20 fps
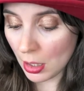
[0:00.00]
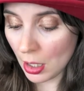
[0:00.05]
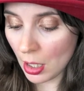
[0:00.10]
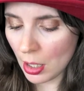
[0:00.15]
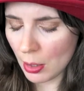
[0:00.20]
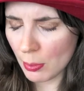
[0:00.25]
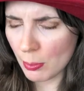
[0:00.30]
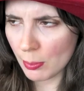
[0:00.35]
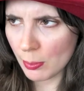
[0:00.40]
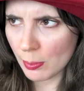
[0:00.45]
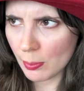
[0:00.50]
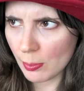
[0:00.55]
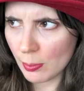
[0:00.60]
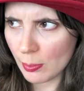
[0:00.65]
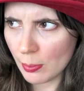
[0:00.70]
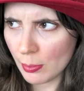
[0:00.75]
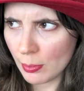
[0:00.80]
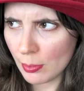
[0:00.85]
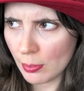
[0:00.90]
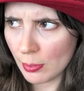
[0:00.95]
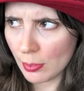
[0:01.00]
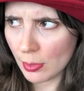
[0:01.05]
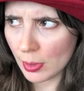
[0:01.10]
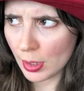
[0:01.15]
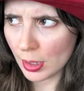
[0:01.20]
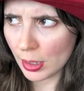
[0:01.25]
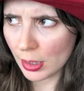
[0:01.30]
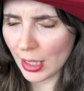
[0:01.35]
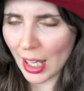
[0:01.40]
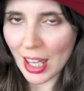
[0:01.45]

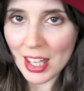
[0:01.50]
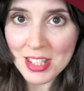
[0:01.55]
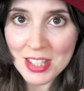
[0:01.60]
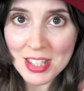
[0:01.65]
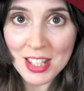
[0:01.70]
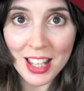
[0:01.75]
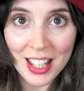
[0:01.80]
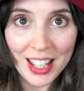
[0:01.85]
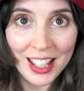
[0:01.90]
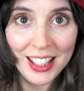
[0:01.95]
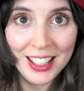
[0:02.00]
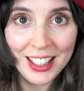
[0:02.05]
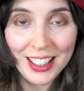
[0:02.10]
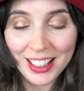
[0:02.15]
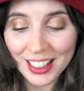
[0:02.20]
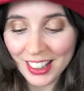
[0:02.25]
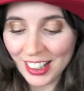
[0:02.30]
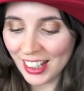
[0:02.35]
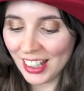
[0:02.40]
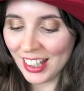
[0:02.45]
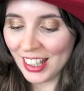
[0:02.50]
yes, it